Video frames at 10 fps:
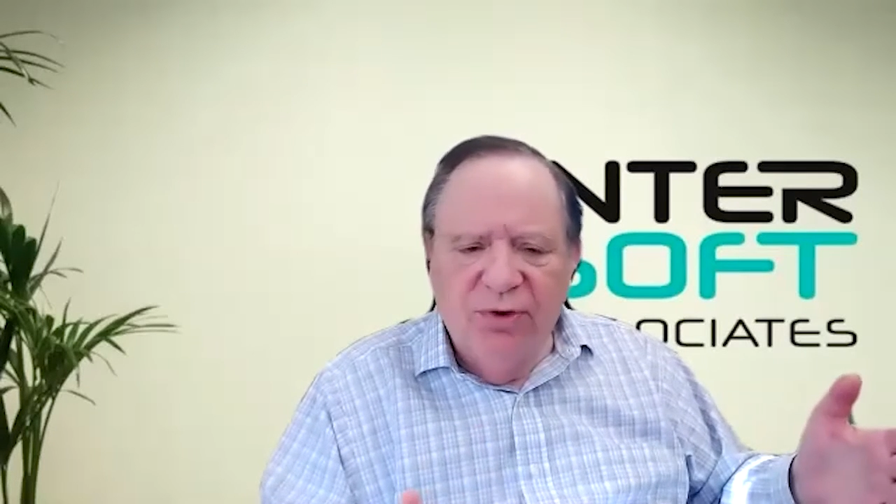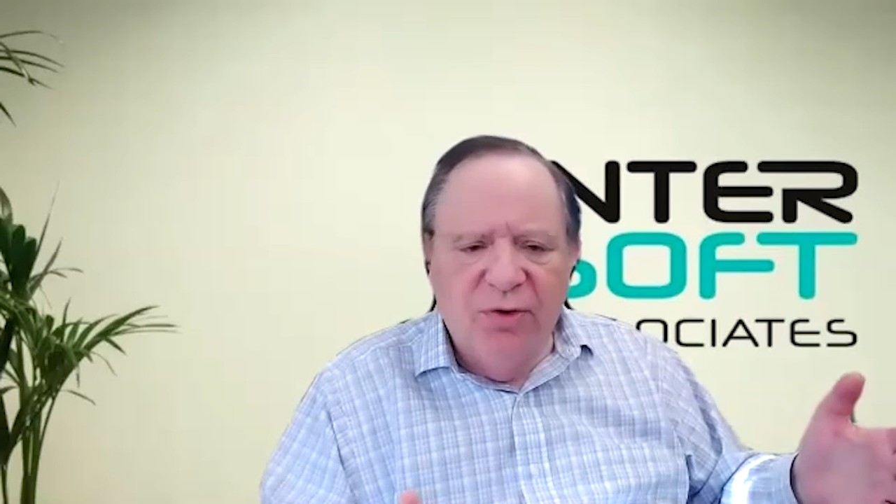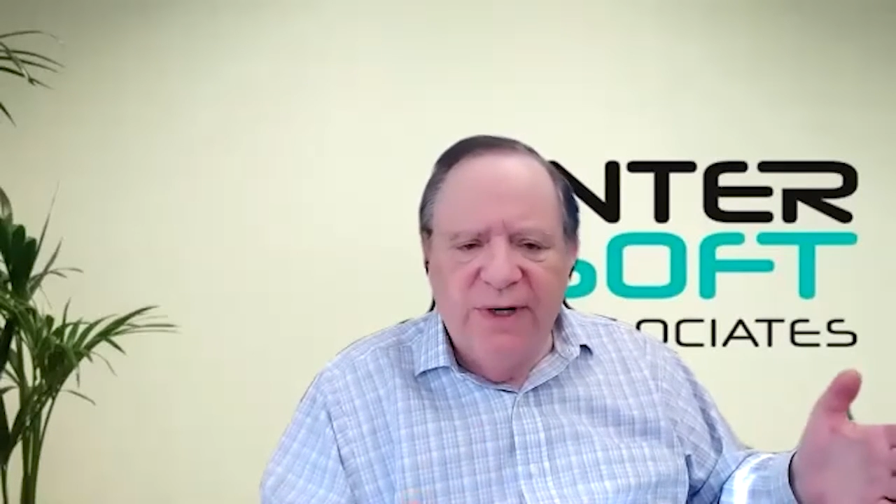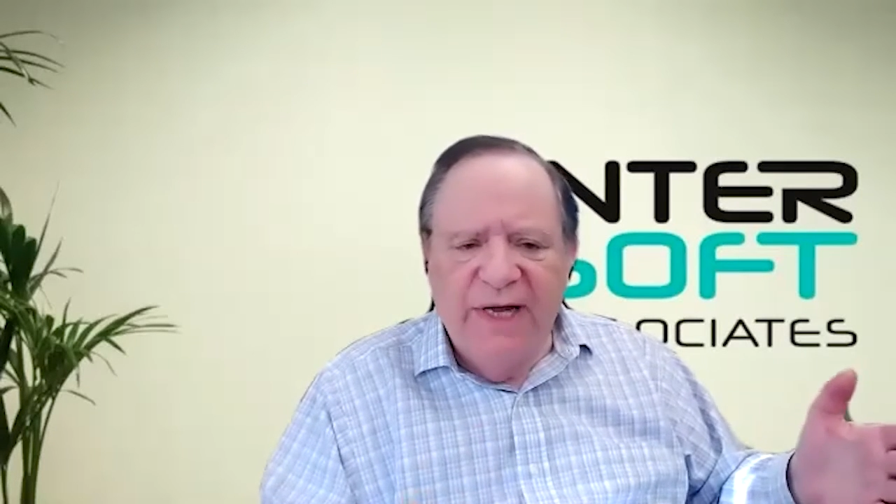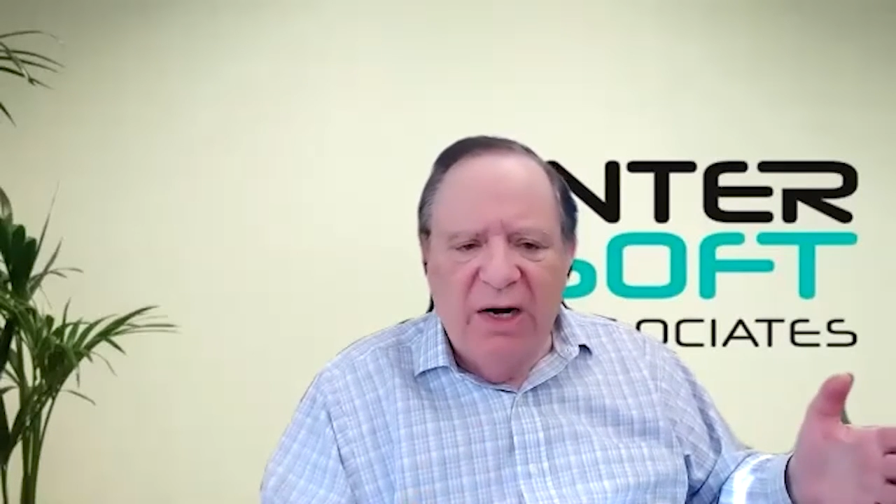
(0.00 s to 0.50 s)

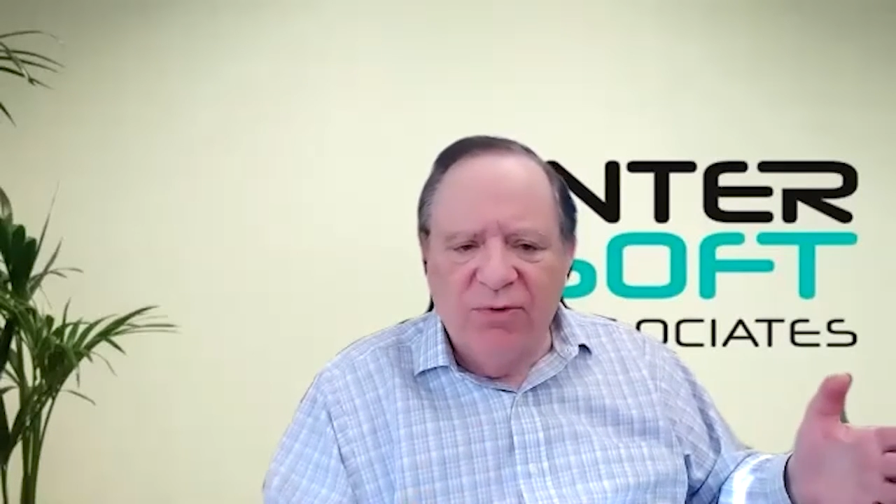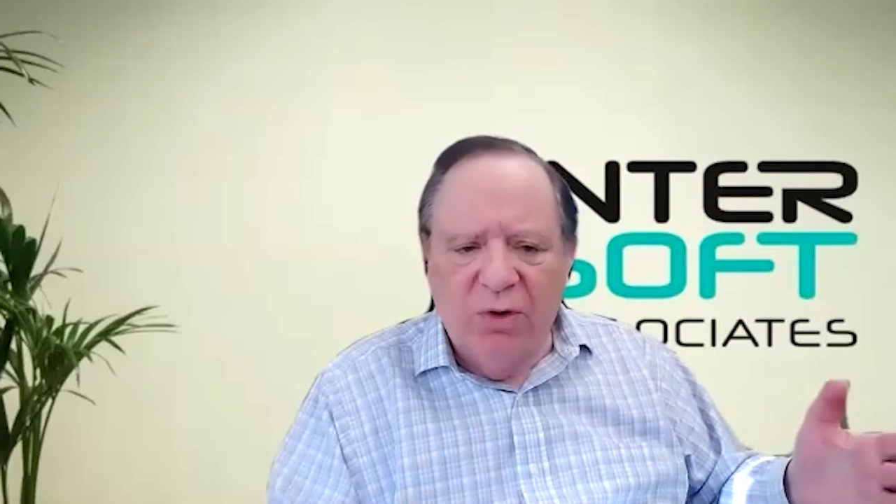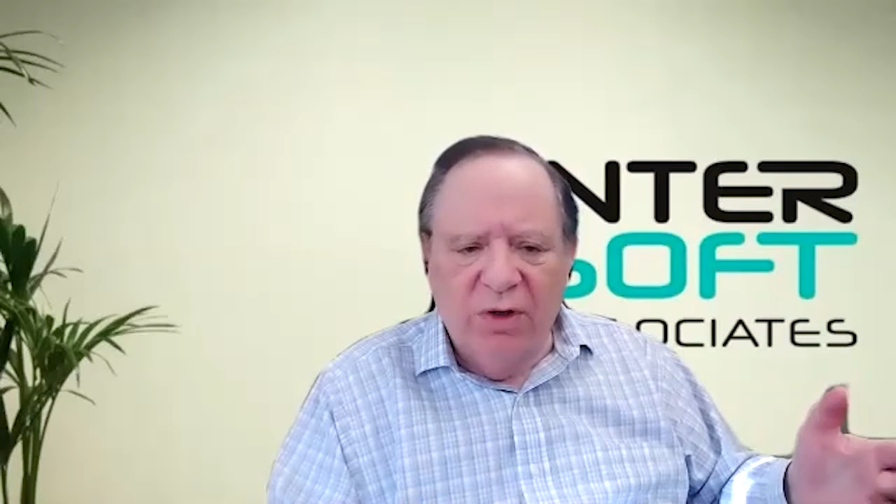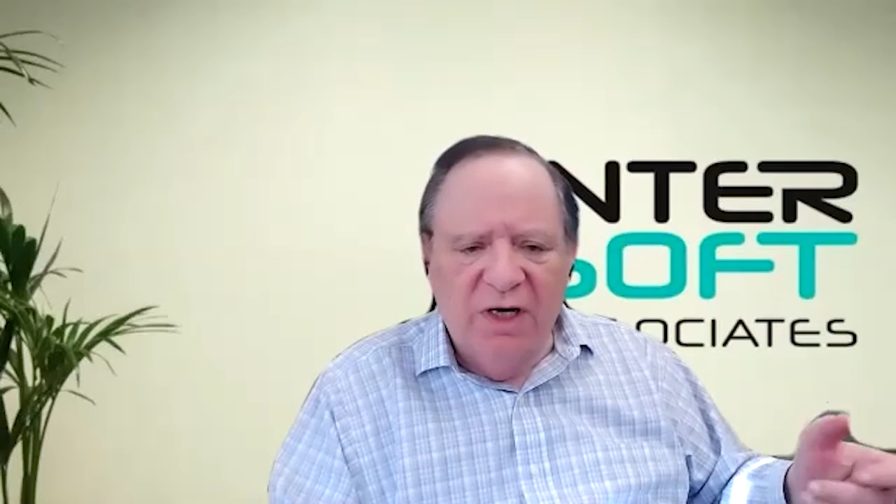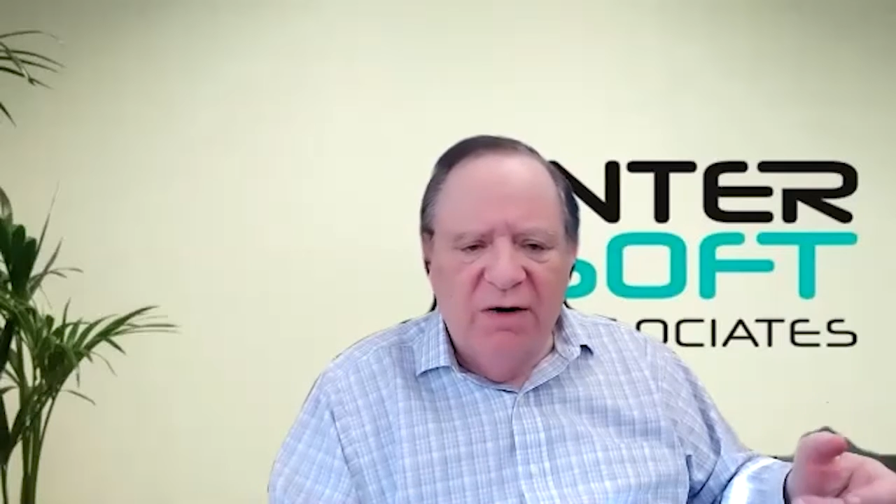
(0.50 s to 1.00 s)
3 hours
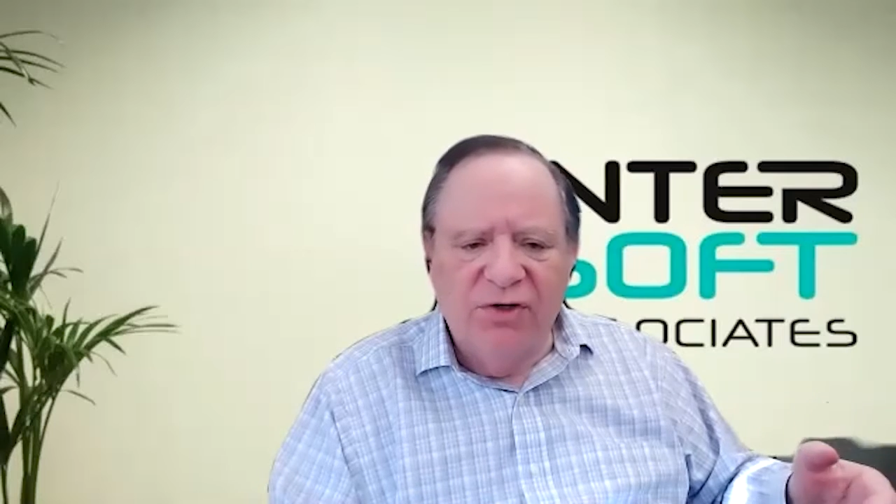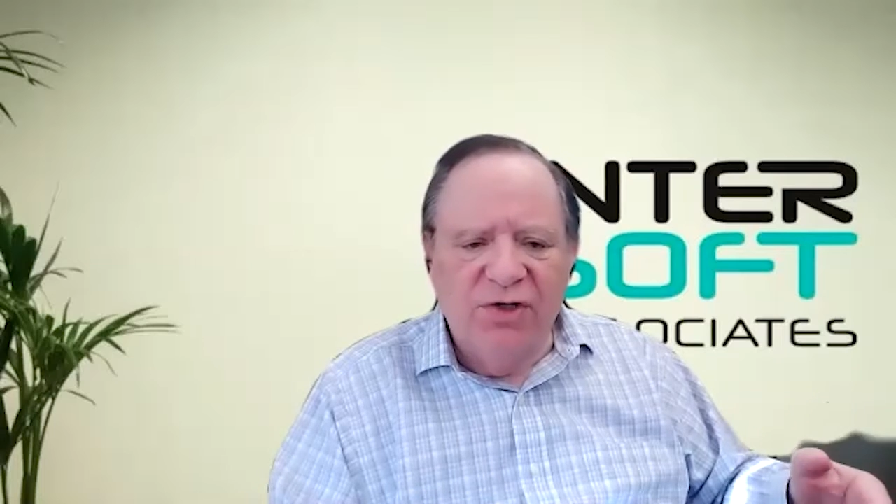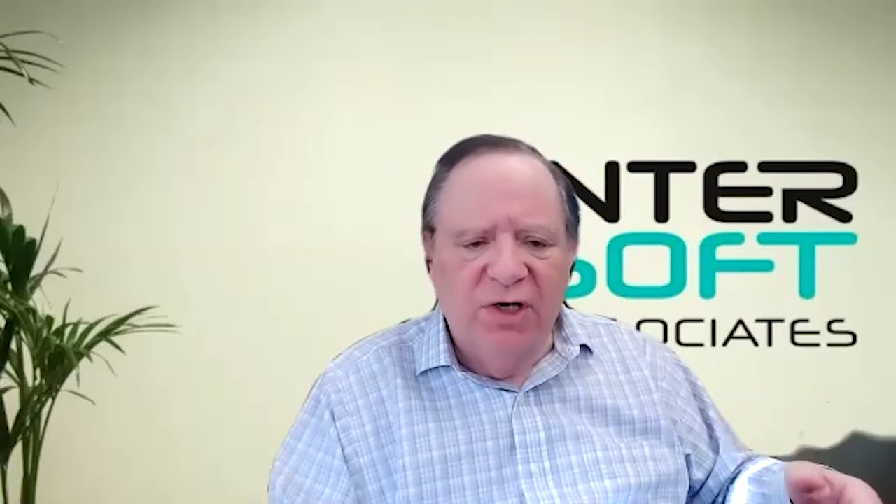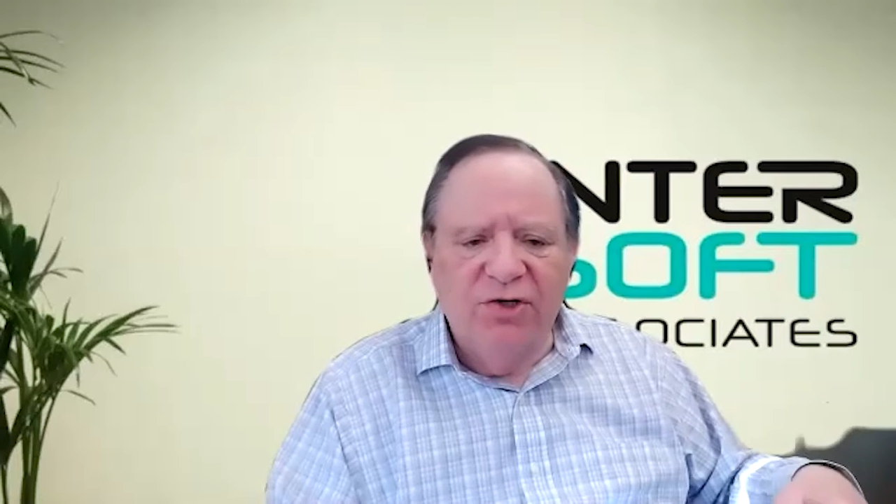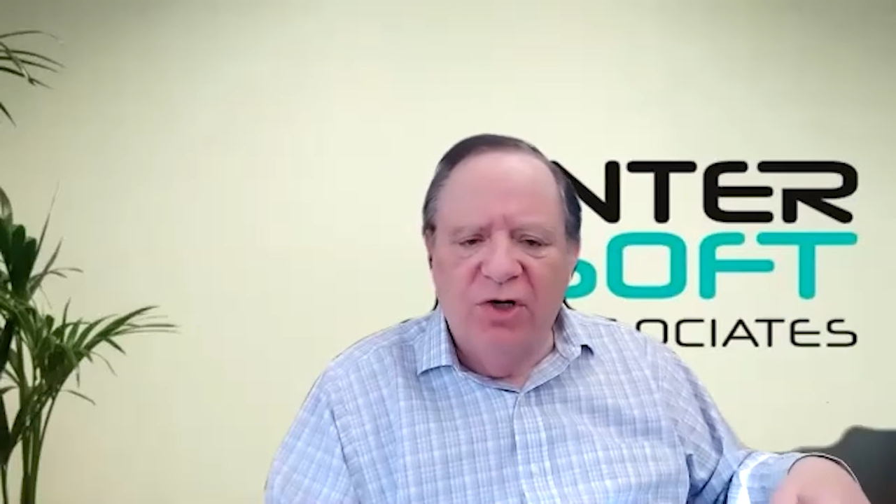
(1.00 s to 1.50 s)
worth of
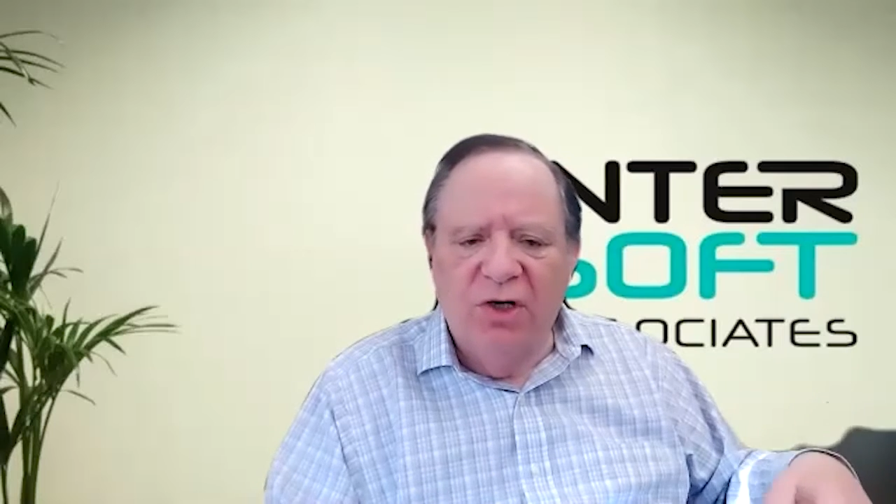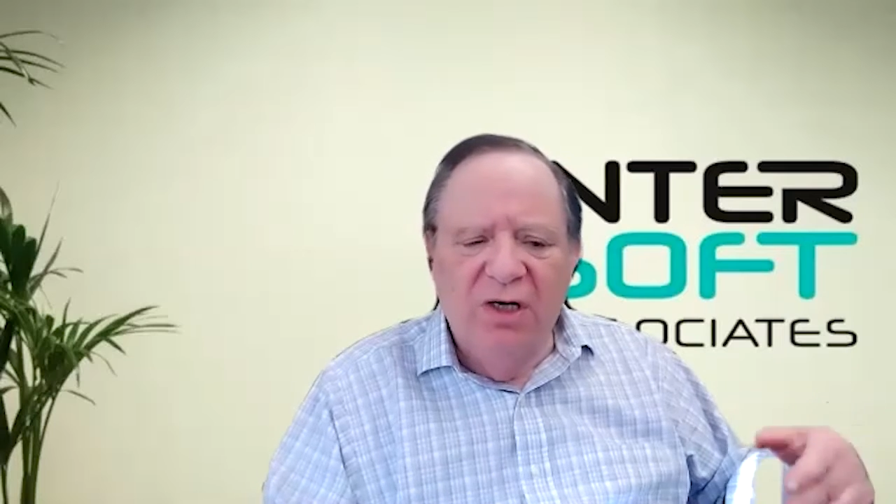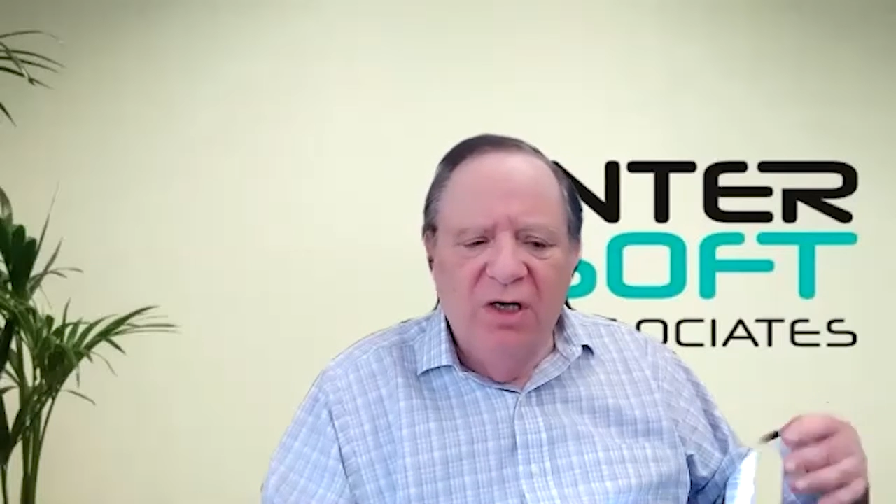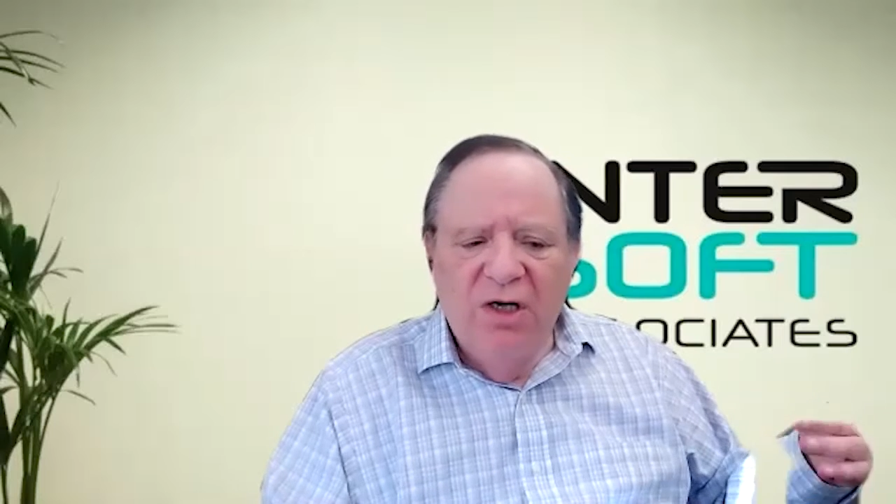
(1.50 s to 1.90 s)
conversation.